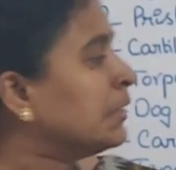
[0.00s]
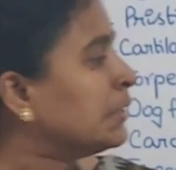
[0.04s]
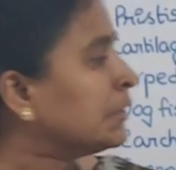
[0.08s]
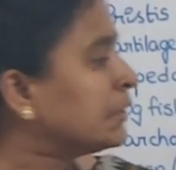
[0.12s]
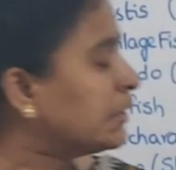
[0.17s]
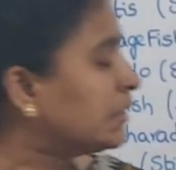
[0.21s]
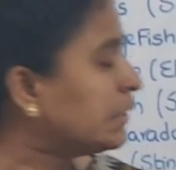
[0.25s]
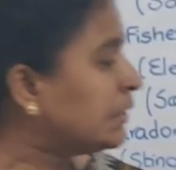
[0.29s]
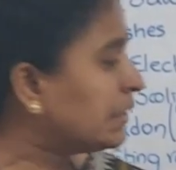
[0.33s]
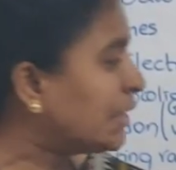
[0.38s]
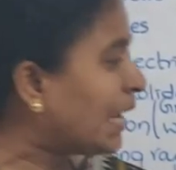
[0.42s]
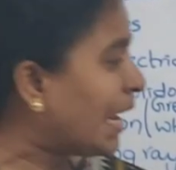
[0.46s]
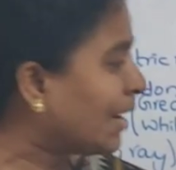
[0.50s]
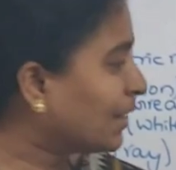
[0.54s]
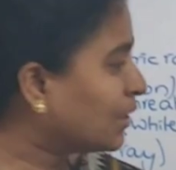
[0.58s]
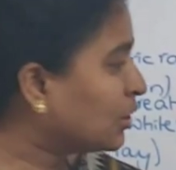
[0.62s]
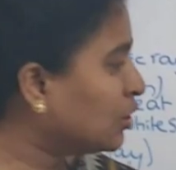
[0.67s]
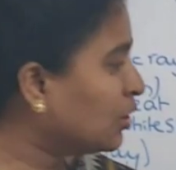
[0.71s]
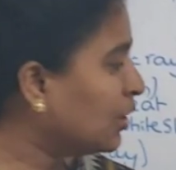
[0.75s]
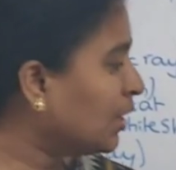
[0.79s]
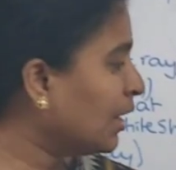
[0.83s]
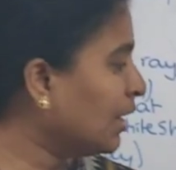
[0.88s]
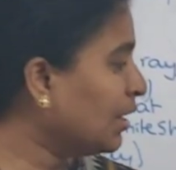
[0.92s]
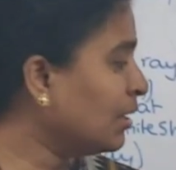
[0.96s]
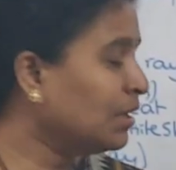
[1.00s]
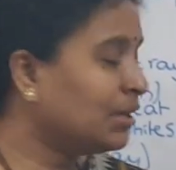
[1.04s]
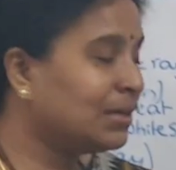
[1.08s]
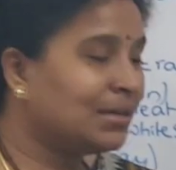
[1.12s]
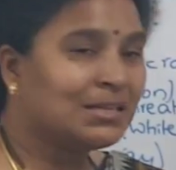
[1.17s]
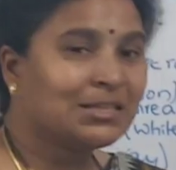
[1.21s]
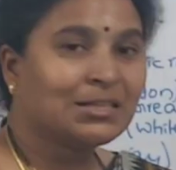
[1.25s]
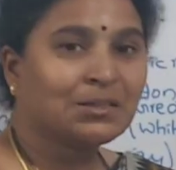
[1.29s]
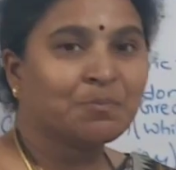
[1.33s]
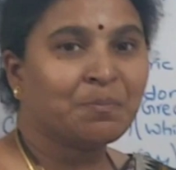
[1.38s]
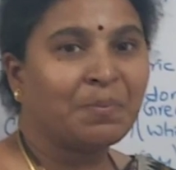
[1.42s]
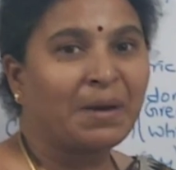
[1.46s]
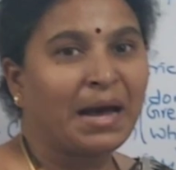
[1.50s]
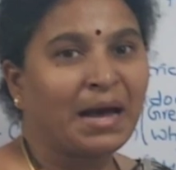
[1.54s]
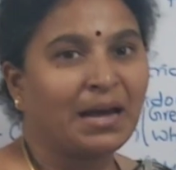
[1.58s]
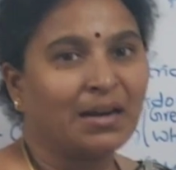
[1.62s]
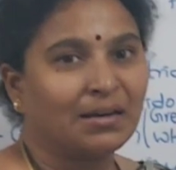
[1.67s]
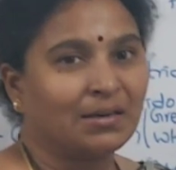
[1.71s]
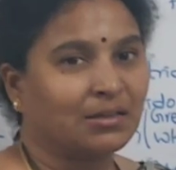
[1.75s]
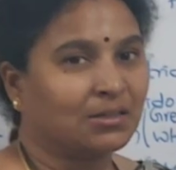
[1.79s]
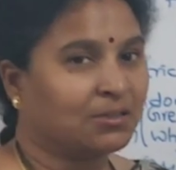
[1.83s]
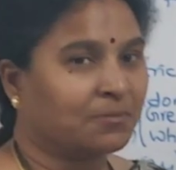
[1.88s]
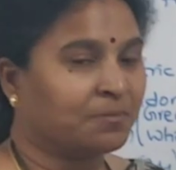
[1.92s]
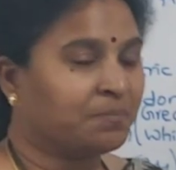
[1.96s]
Sitakula is
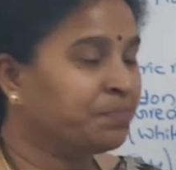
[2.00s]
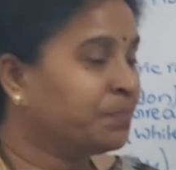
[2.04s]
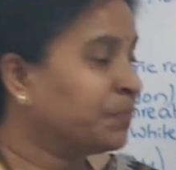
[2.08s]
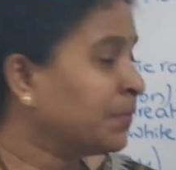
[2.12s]
parrot.